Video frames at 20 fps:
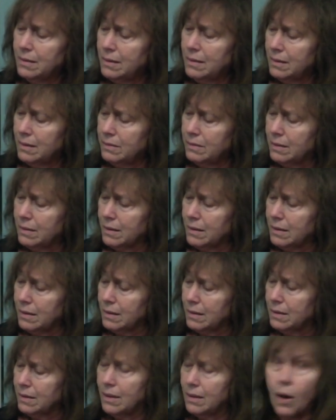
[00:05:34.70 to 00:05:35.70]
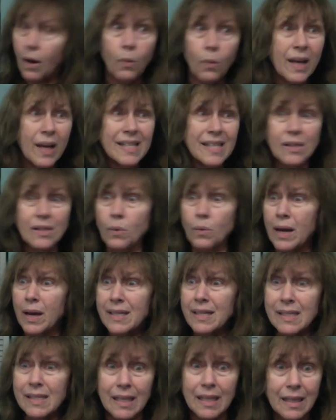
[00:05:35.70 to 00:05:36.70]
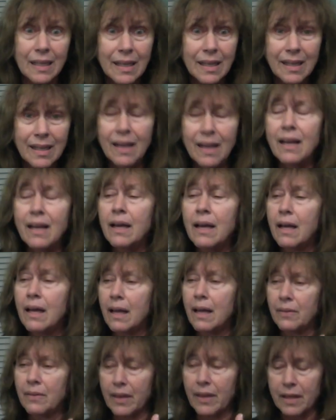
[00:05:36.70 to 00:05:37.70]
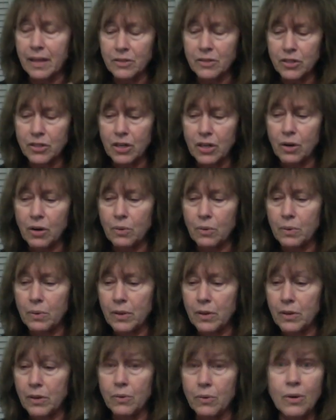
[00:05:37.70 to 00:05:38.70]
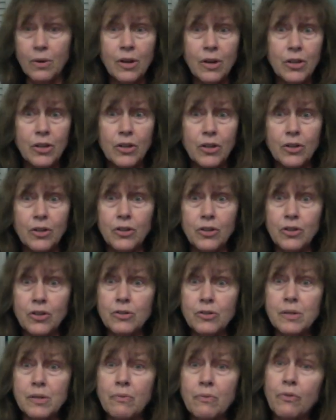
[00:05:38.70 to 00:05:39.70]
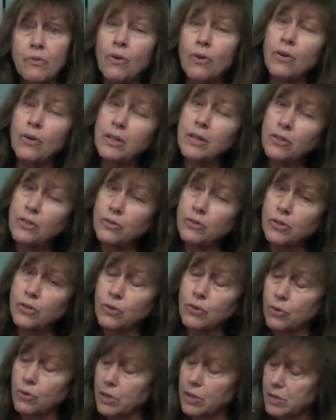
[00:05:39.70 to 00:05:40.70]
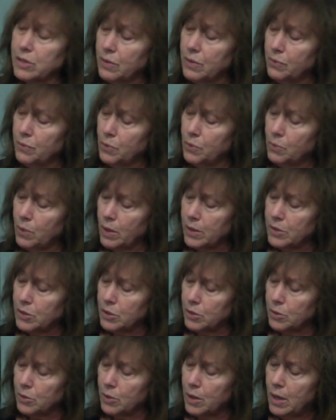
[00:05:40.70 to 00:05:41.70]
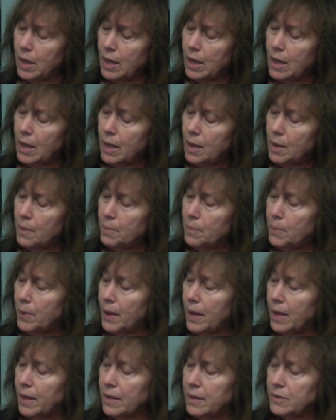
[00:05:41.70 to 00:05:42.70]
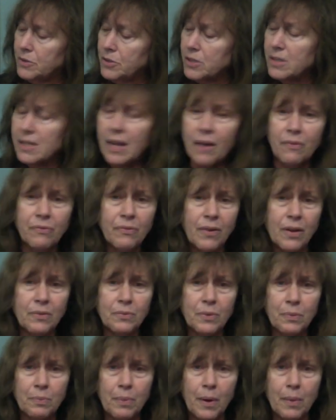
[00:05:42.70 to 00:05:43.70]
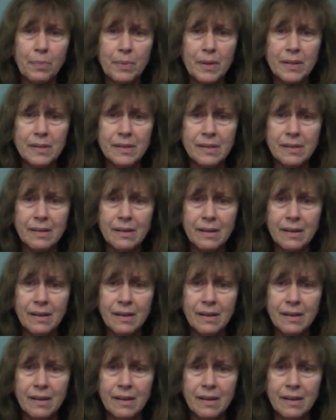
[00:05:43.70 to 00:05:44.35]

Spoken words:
I forgot. What is it? And they can share it with you. You can use him in your stories if you want to. But just have fun with puppets.